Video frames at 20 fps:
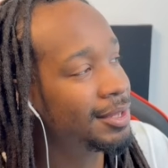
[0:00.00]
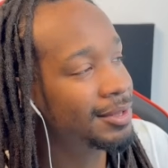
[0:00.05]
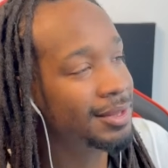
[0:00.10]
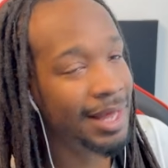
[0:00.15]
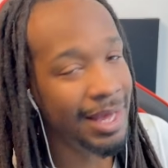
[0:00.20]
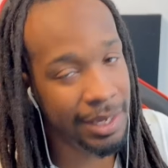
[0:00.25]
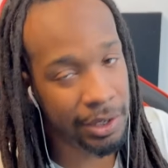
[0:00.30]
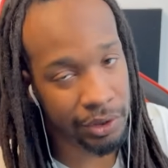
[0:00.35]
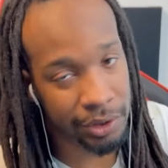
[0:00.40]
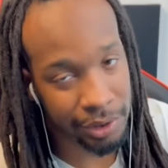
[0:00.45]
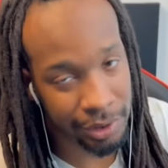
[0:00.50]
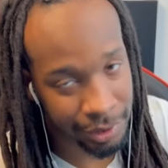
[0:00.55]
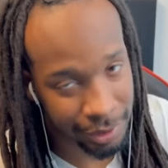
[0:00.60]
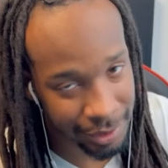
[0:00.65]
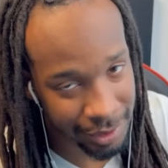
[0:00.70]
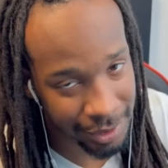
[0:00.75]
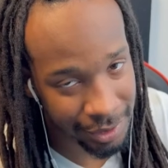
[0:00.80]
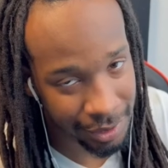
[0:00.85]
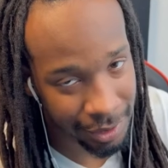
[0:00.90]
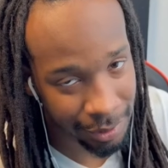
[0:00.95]
liked Clerk
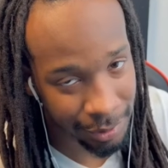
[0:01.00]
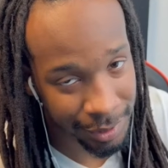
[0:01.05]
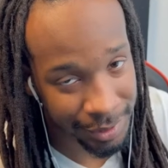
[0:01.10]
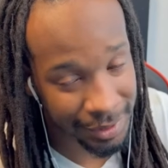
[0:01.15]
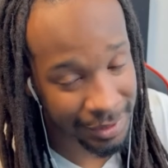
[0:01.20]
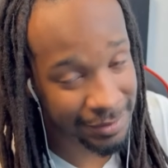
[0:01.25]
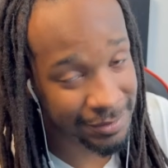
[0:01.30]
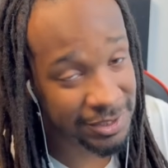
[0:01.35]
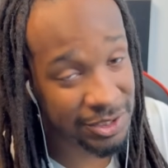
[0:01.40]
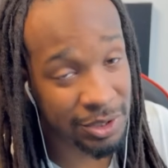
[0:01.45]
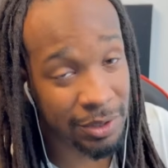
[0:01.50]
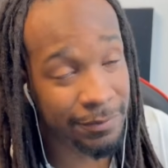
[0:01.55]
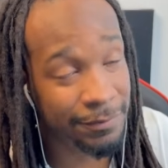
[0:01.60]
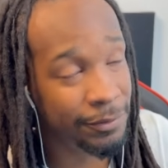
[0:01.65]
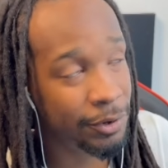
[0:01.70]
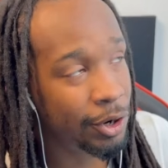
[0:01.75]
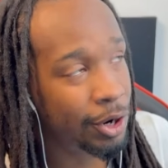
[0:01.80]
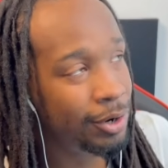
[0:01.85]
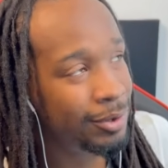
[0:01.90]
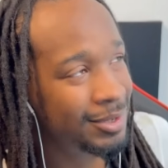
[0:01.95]
Key already. So
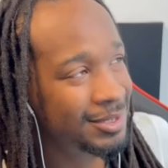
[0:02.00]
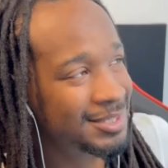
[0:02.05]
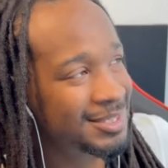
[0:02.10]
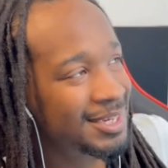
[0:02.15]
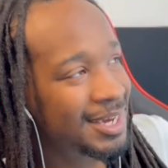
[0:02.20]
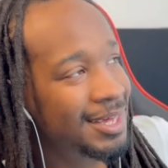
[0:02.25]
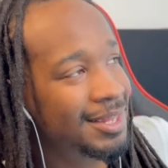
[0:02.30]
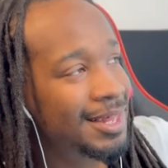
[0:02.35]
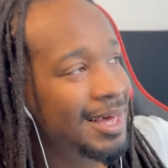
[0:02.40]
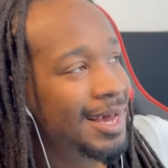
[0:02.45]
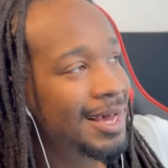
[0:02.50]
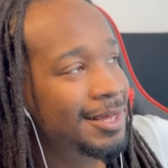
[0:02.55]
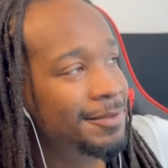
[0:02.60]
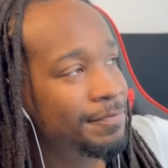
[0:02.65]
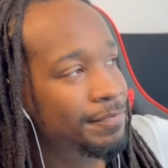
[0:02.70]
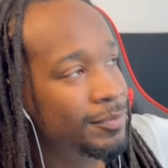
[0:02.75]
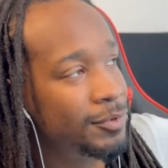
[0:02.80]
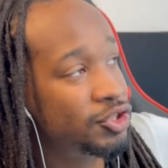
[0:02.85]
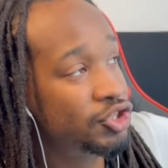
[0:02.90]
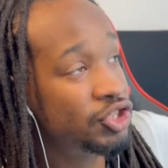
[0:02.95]
for her to say that
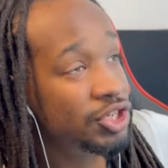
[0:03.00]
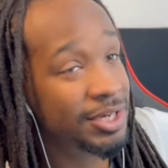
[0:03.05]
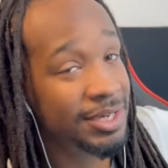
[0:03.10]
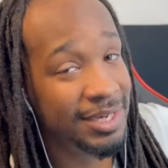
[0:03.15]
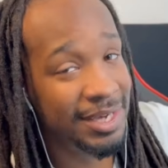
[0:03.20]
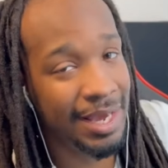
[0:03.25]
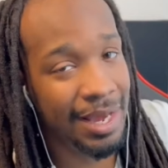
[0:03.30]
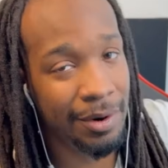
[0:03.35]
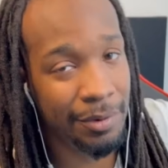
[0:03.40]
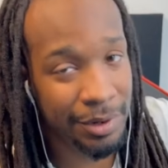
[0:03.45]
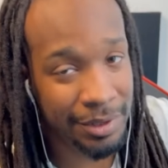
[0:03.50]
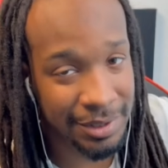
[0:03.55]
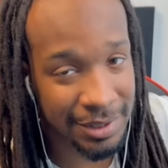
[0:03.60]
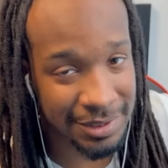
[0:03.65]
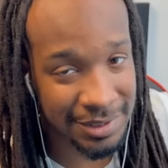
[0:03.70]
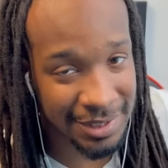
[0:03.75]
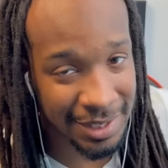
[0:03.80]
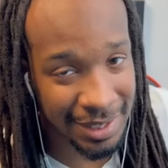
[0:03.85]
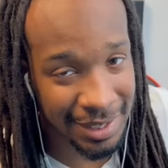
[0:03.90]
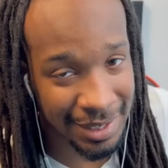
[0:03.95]
she carried the
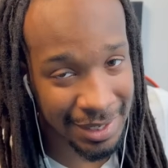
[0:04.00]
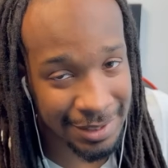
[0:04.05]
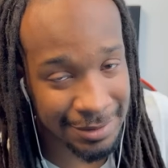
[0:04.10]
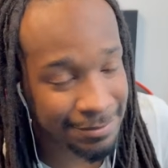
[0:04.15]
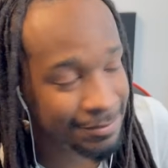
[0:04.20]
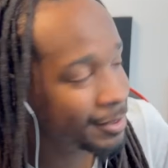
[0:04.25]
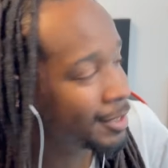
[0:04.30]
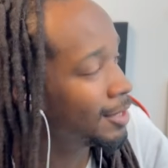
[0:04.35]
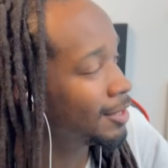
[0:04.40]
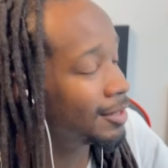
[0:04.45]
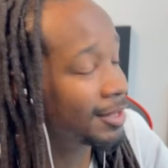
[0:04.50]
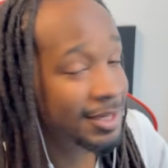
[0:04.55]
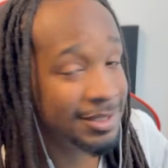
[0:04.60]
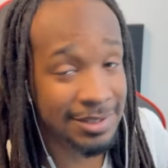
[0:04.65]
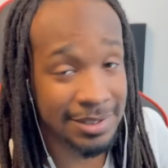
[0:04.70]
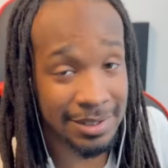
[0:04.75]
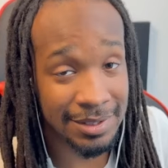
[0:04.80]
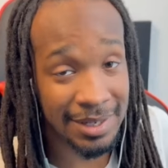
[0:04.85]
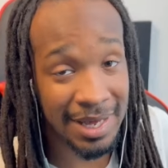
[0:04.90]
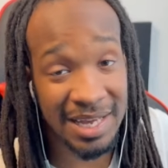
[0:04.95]
ticket,
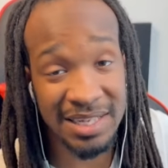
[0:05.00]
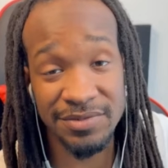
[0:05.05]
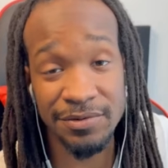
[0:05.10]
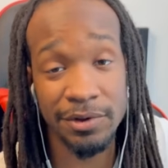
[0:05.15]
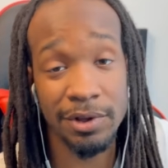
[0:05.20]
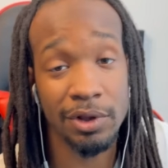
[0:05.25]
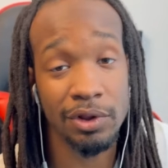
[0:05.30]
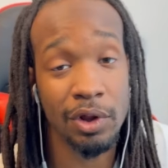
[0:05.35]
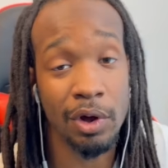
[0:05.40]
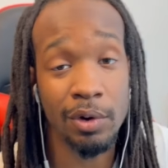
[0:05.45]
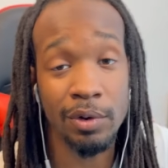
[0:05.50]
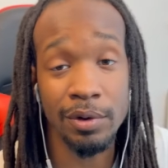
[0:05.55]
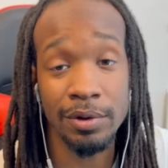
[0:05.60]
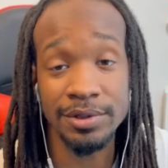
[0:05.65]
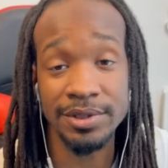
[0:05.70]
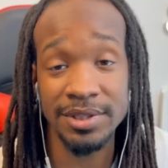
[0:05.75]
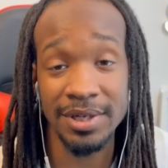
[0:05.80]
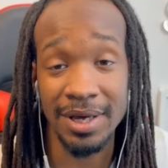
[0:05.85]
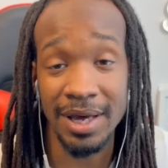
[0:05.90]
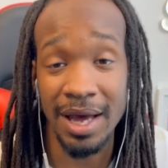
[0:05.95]
listen, that's for the
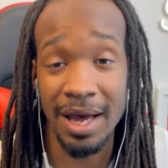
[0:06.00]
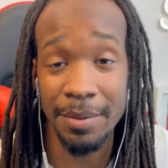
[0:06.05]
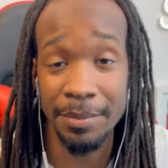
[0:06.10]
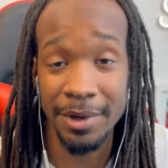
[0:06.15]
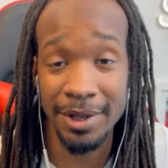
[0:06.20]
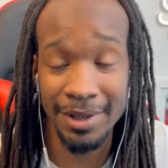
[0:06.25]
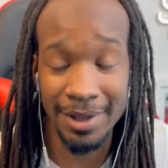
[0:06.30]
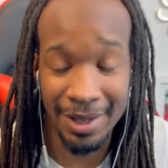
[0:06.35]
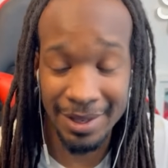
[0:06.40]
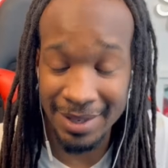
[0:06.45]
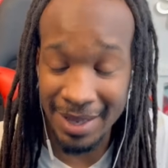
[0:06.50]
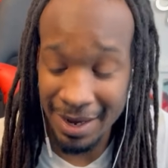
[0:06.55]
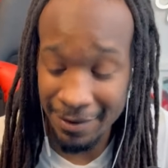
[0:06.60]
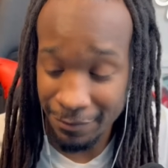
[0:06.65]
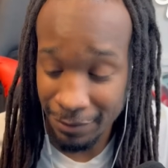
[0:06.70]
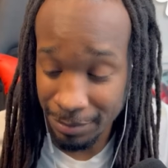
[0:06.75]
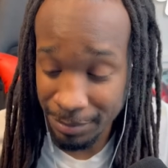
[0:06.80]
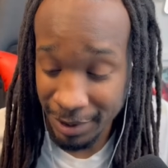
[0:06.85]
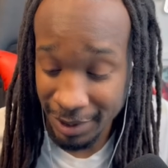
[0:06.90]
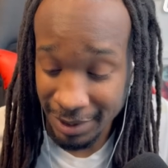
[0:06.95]
locals to comment and
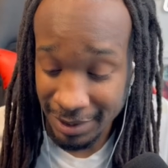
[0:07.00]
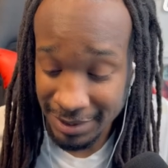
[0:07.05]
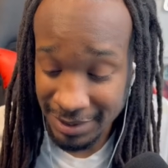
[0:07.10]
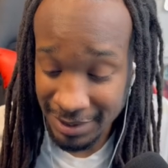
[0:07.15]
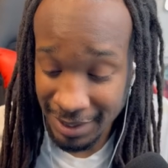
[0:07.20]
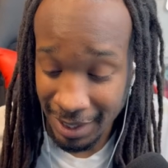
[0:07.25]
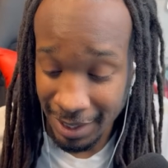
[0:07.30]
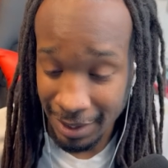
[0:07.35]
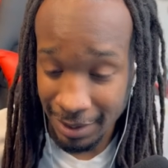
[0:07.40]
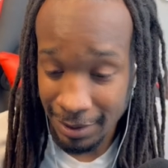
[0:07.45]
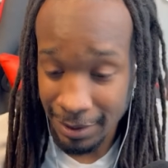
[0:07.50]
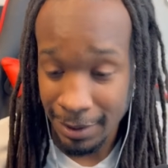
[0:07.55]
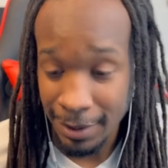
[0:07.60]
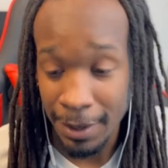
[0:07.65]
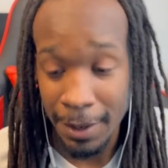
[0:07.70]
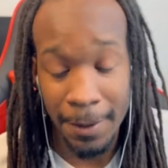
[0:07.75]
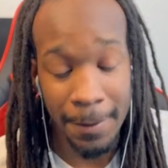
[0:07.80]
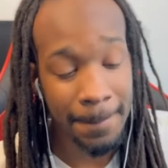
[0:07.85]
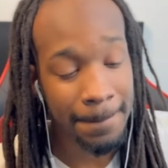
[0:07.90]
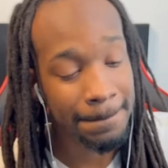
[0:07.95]
not for me to say.
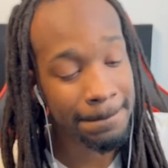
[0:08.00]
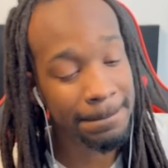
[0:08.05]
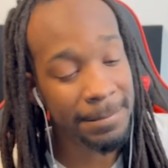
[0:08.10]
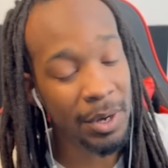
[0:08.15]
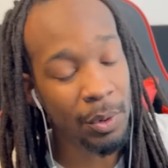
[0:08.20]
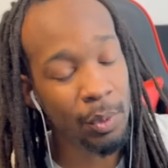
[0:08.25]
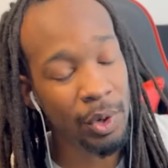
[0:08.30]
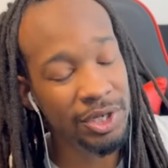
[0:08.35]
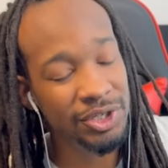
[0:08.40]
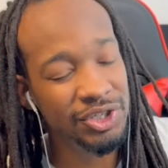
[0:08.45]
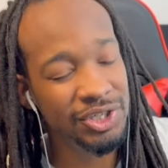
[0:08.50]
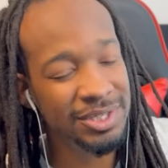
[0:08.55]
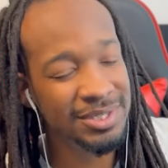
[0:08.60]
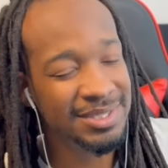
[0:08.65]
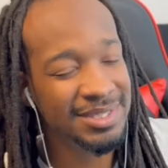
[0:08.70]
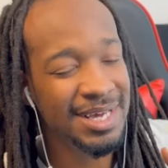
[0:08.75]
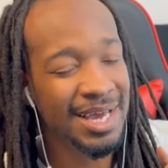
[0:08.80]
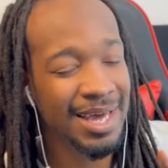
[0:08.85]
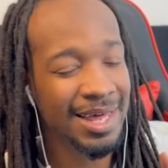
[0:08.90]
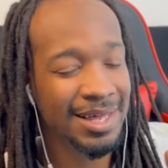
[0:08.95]
But what she's
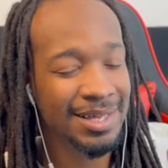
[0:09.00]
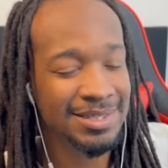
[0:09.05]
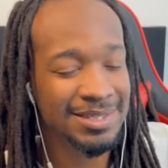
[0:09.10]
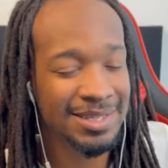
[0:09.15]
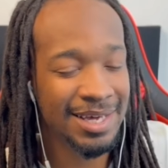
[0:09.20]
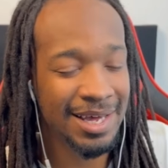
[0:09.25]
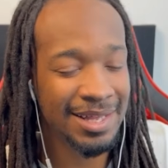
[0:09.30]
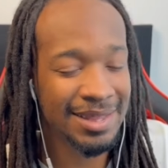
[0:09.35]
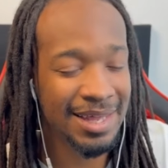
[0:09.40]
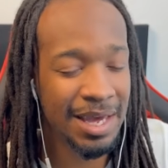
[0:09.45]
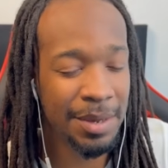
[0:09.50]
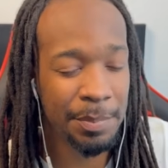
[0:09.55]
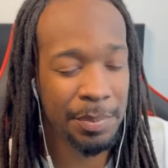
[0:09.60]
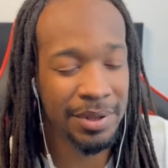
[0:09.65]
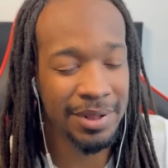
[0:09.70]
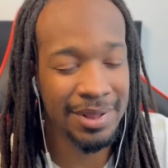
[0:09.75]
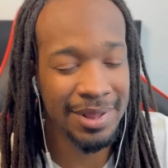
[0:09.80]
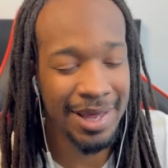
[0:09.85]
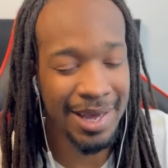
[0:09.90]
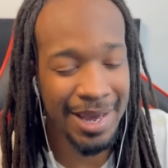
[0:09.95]
saying is that they
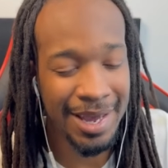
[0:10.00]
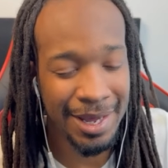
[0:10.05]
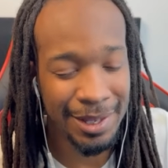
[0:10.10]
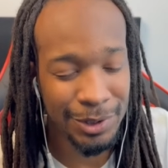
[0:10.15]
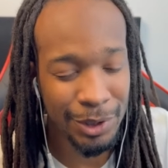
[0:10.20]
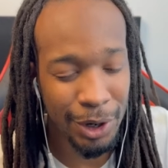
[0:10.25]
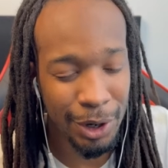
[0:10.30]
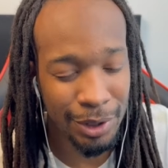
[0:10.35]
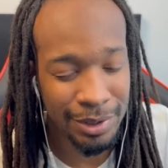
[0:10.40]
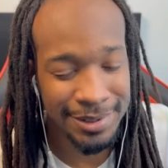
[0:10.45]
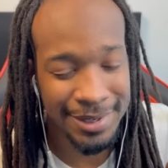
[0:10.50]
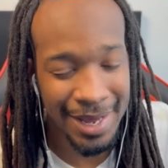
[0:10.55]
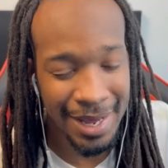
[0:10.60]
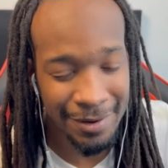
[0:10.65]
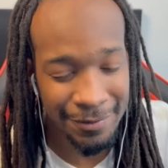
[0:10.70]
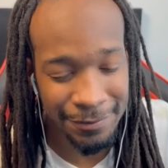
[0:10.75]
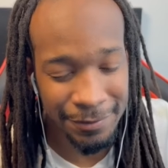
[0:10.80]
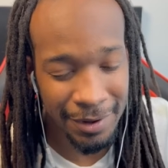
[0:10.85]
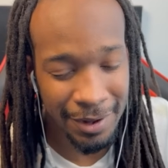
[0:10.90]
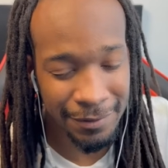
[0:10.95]
planned her
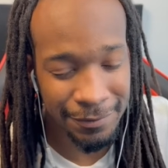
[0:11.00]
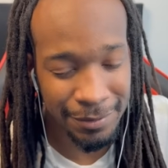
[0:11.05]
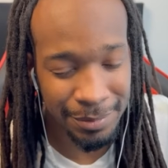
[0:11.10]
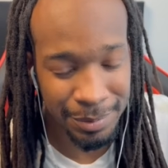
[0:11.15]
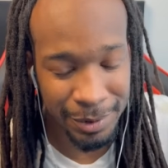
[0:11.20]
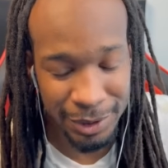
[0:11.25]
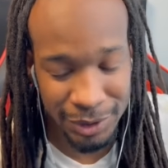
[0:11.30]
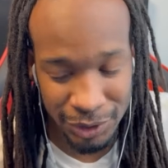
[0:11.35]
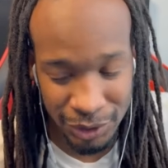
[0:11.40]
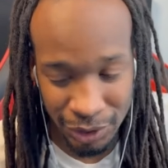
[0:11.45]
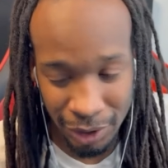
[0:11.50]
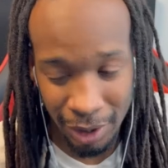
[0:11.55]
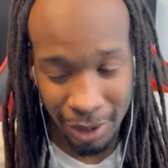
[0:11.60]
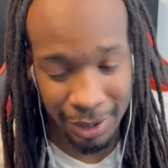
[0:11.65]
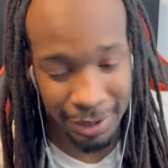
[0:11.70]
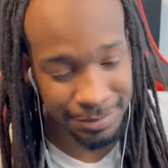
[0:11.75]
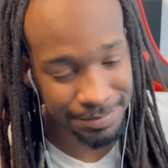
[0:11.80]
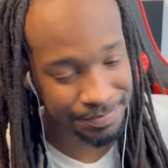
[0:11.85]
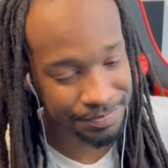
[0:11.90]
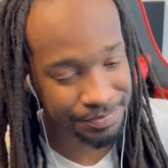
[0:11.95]
downfall from the start.